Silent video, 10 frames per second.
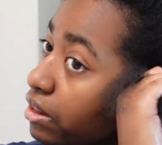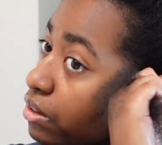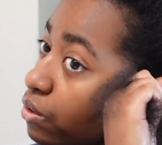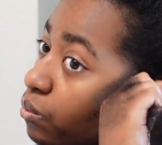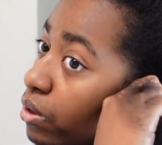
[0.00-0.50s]
And
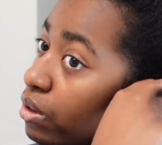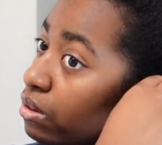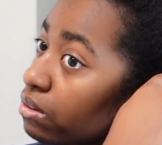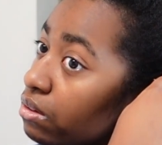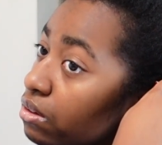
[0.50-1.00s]
then you want
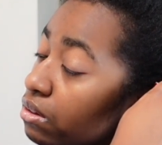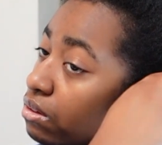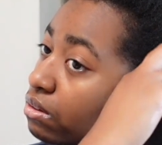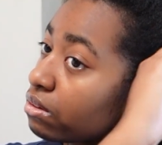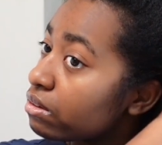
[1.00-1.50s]
to
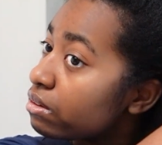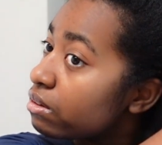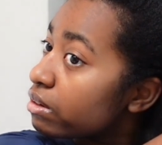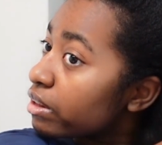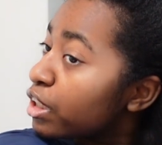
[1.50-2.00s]

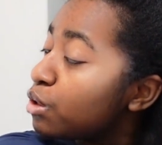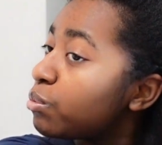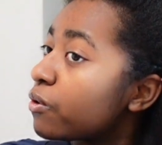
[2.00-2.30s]
keep